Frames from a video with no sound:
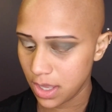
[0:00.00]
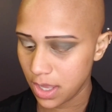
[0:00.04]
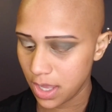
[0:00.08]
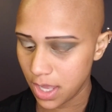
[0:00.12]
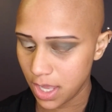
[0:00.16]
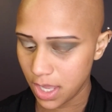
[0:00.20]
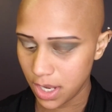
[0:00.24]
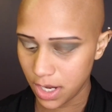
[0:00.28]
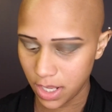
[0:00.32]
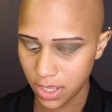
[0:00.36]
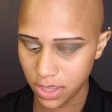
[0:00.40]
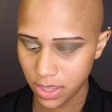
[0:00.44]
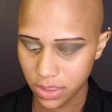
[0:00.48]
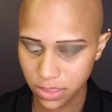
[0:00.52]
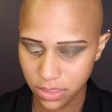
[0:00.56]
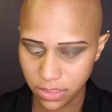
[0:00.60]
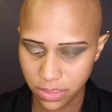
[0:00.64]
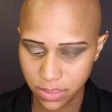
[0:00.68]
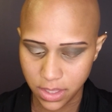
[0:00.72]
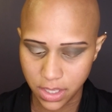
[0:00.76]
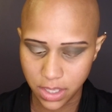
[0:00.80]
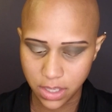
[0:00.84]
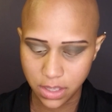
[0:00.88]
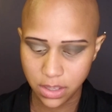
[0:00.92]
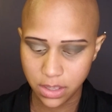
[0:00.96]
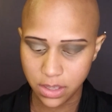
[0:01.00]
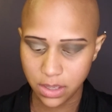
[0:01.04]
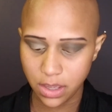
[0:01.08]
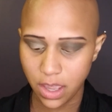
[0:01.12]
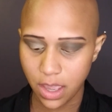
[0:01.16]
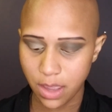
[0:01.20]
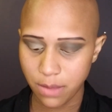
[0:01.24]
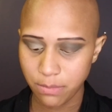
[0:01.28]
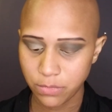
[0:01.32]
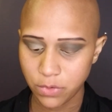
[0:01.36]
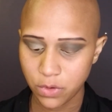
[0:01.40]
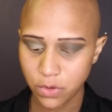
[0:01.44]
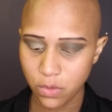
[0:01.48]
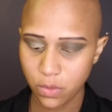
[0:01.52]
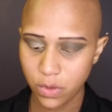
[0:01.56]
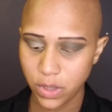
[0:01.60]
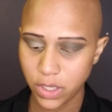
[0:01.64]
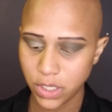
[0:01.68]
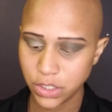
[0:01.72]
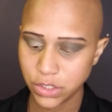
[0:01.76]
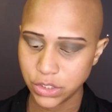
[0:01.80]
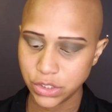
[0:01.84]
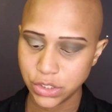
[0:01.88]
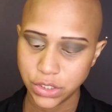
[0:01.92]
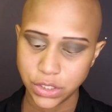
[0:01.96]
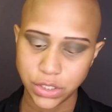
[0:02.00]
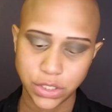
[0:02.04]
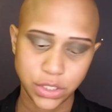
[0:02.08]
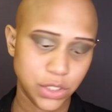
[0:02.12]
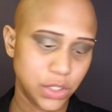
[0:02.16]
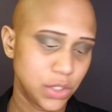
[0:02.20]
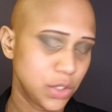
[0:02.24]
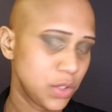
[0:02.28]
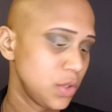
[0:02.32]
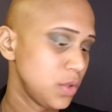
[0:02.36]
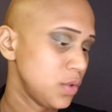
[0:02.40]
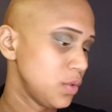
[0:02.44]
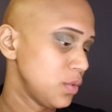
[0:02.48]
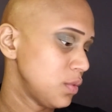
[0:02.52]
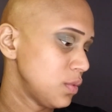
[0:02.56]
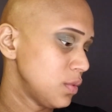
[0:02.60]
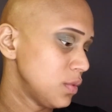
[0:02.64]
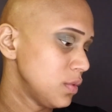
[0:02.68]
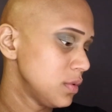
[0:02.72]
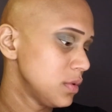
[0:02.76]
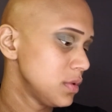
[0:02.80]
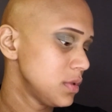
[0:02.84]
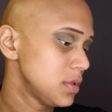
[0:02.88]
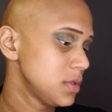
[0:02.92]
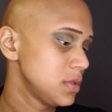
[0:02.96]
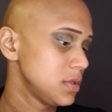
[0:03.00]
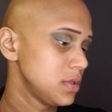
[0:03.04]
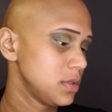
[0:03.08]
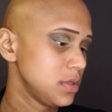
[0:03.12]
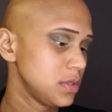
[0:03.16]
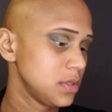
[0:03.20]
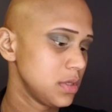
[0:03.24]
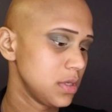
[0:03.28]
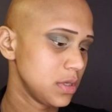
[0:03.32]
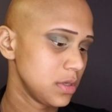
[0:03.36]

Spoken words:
and I think I'm going to use